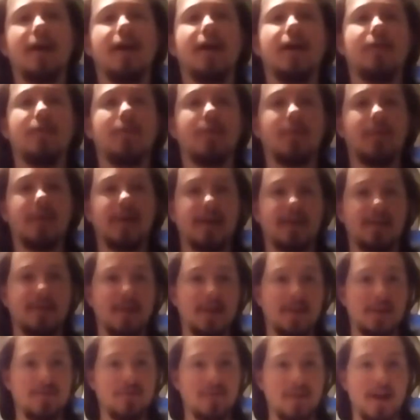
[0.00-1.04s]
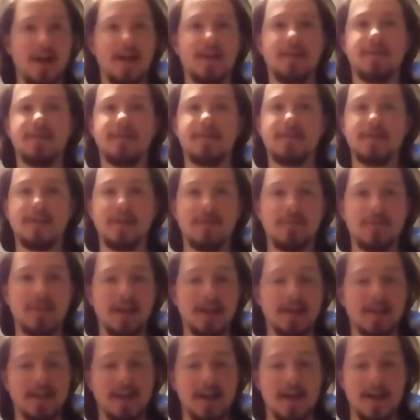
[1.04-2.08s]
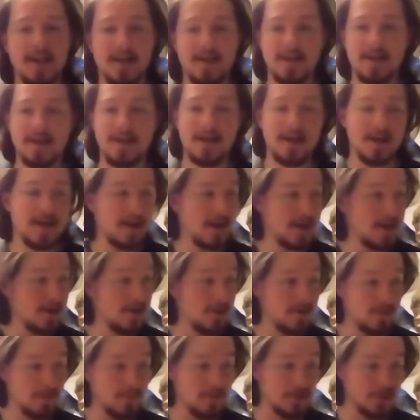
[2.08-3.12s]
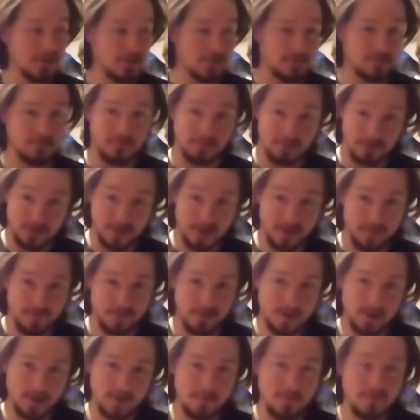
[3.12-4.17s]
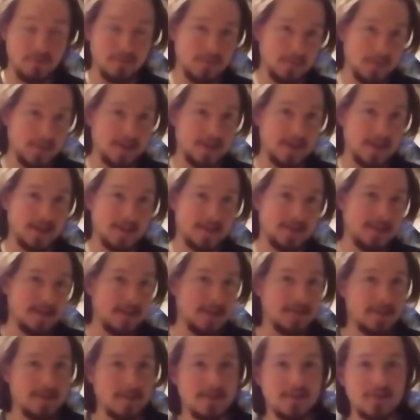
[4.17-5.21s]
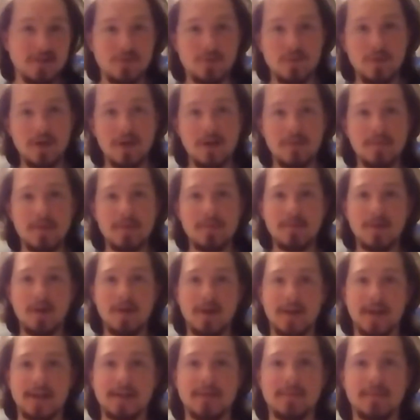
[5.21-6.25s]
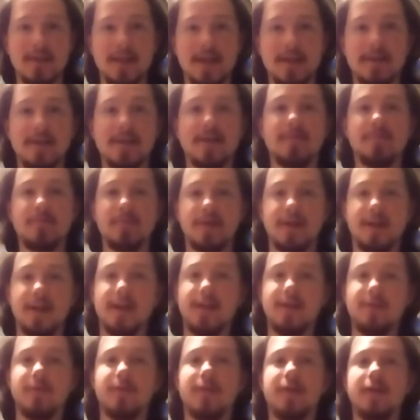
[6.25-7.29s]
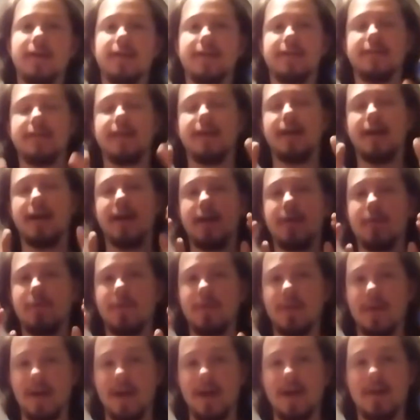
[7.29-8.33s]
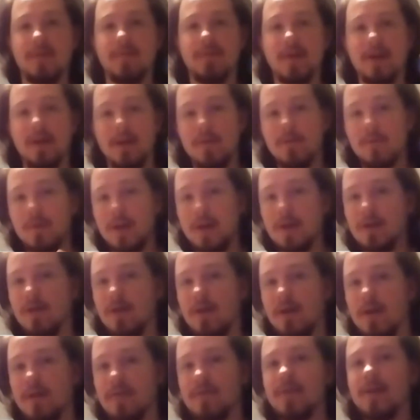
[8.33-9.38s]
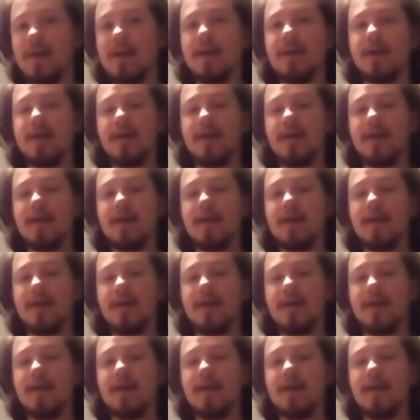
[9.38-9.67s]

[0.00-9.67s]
uh, where we can test fans and stuff like that. Uh, I got a whole bunch of cool stuff here. We'll be taste testing as well. Maybe I'll get some of that done. But anyways, I will have a week off